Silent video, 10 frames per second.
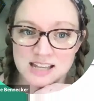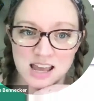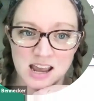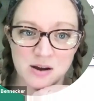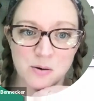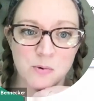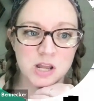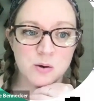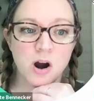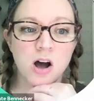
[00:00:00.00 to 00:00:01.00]
thing, when
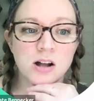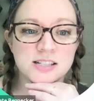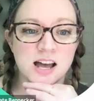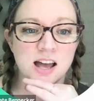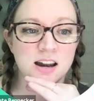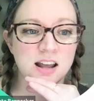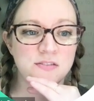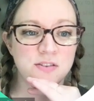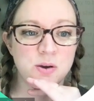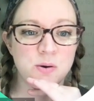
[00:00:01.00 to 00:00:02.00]
you are all done,
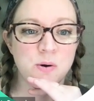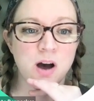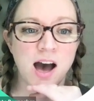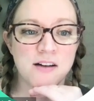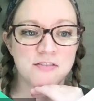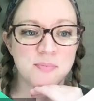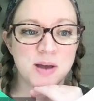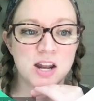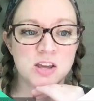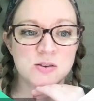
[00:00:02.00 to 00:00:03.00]
if you have
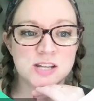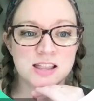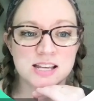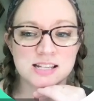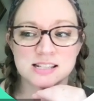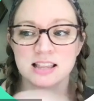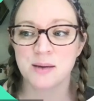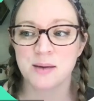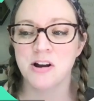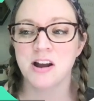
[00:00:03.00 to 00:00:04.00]
been using this library